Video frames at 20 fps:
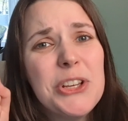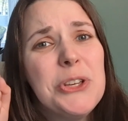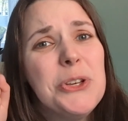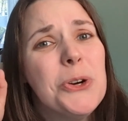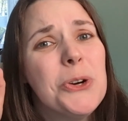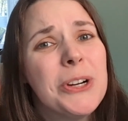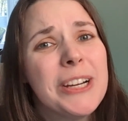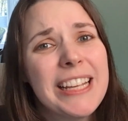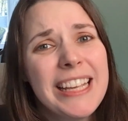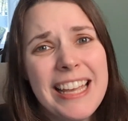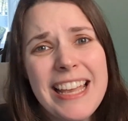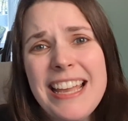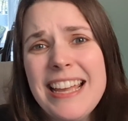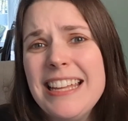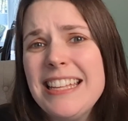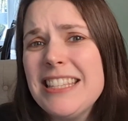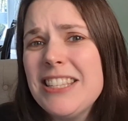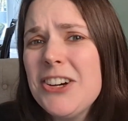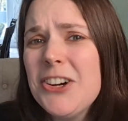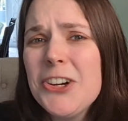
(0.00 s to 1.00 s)
Your
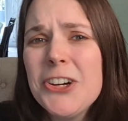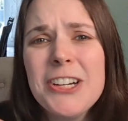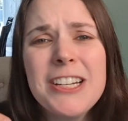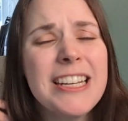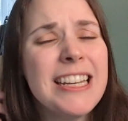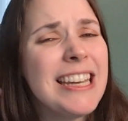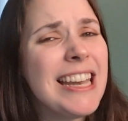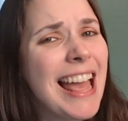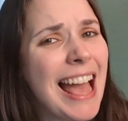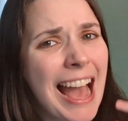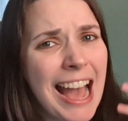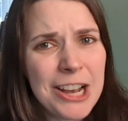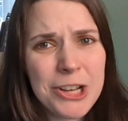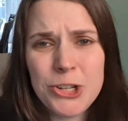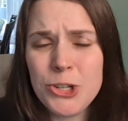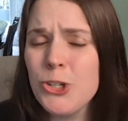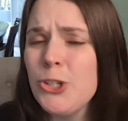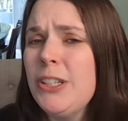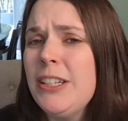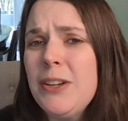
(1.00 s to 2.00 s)
kids are
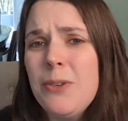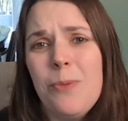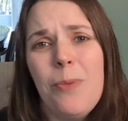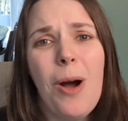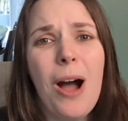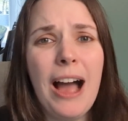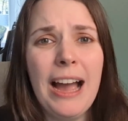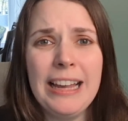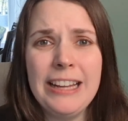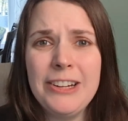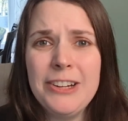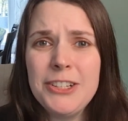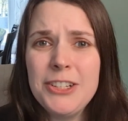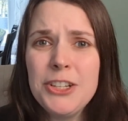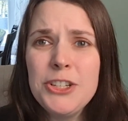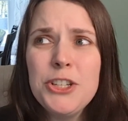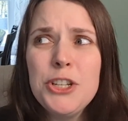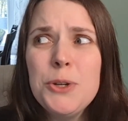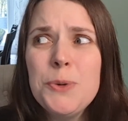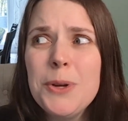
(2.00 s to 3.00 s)
naturally wired
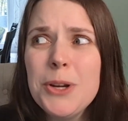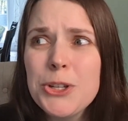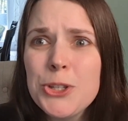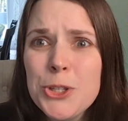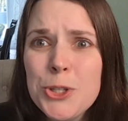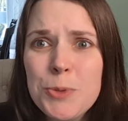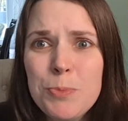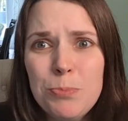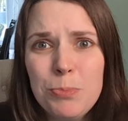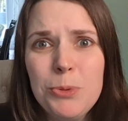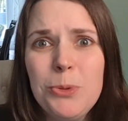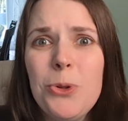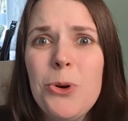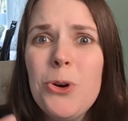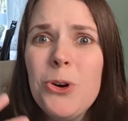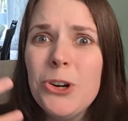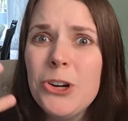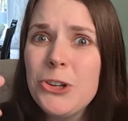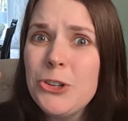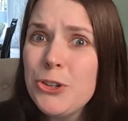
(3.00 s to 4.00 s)
to
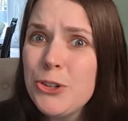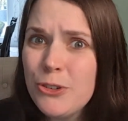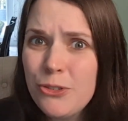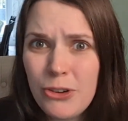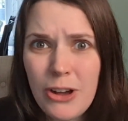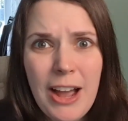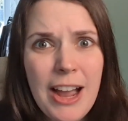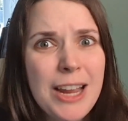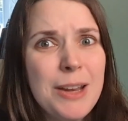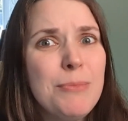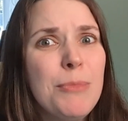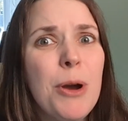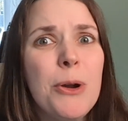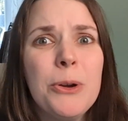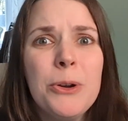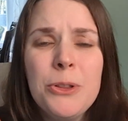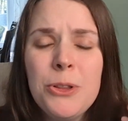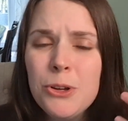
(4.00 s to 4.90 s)
explore their fine motor,